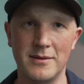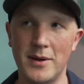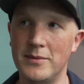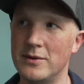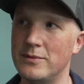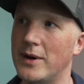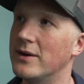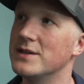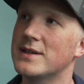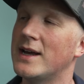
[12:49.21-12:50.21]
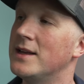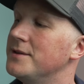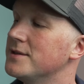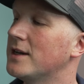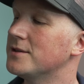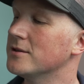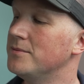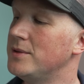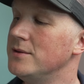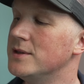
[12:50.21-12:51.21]
the moment and where it stands as a
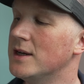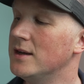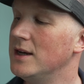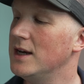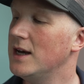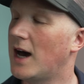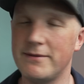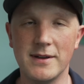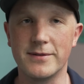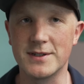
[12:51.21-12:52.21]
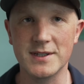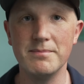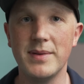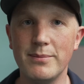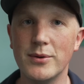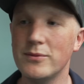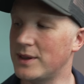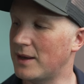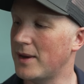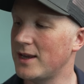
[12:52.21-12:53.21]
computer. I think for some people,
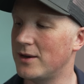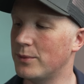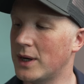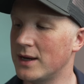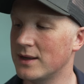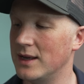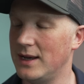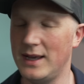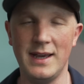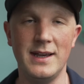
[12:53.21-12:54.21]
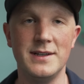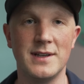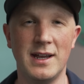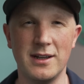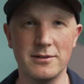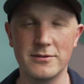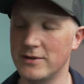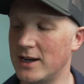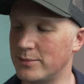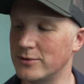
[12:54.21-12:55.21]
when they make it work, it is an
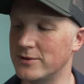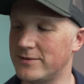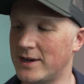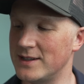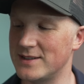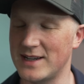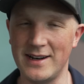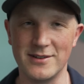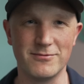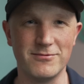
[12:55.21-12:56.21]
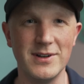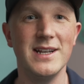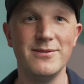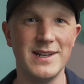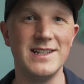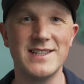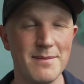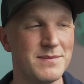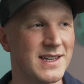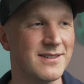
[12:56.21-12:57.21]
incredible device, and it's really, really
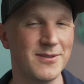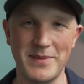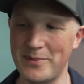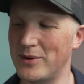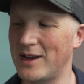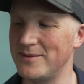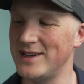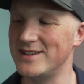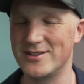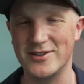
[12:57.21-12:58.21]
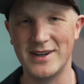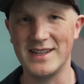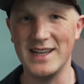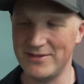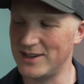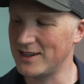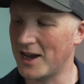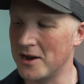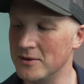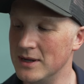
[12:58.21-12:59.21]
tempting for people like me to try and give it a
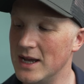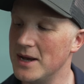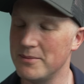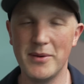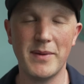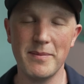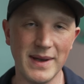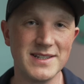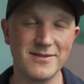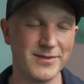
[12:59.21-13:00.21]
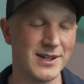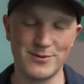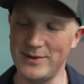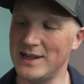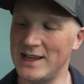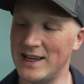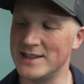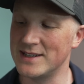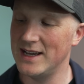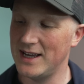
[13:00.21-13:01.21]
go. But my best advice really
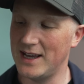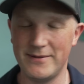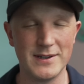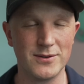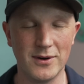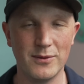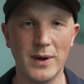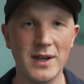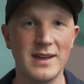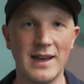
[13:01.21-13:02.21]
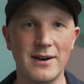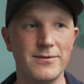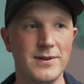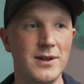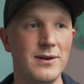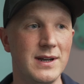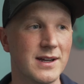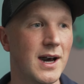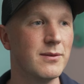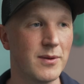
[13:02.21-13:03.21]
is, if it's not working out for you and it
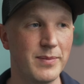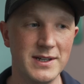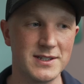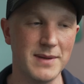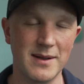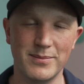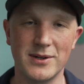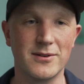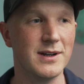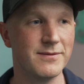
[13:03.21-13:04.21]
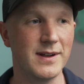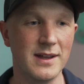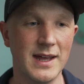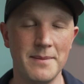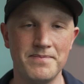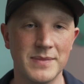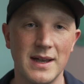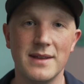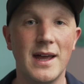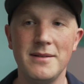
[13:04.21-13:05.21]
can't replace a MacBook or anything like that,
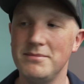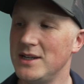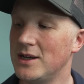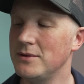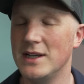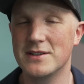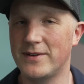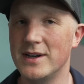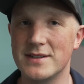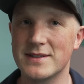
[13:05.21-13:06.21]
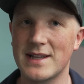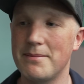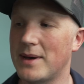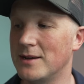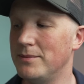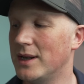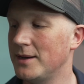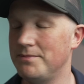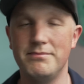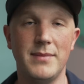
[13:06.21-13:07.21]
then, you know, it's fine to stand back and be
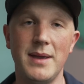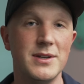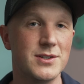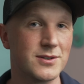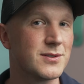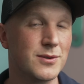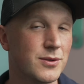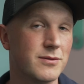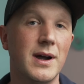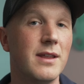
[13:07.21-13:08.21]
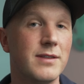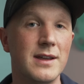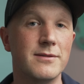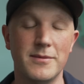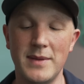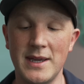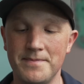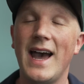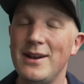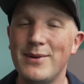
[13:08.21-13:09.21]
like, maybe it's just not the right thing for me.
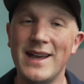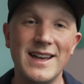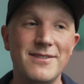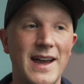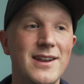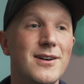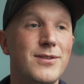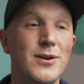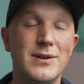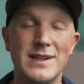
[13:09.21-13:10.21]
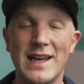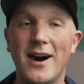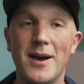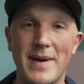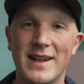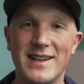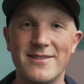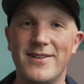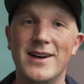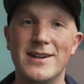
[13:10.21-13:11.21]
Anyway, if any of you are in that iPad
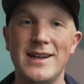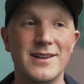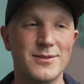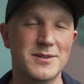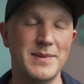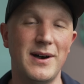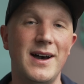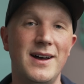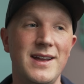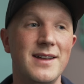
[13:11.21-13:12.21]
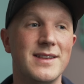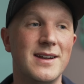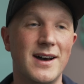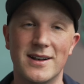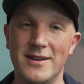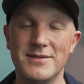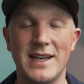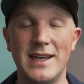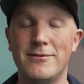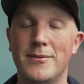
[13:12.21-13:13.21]
Nirvana I talked about earlier, then I'd love
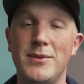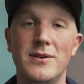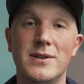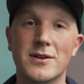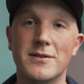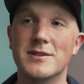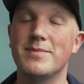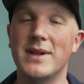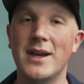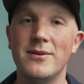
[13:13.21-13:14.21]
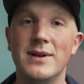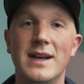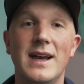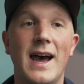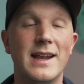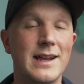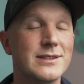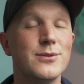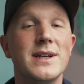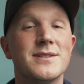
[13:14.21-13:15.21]
to hear from you in the comments below. And
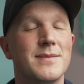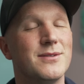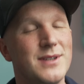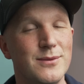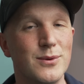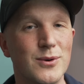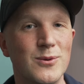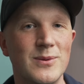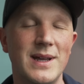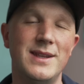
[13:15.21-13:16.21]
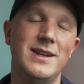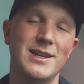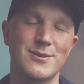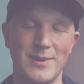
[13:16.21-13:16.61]
as always, I'll see you all in the next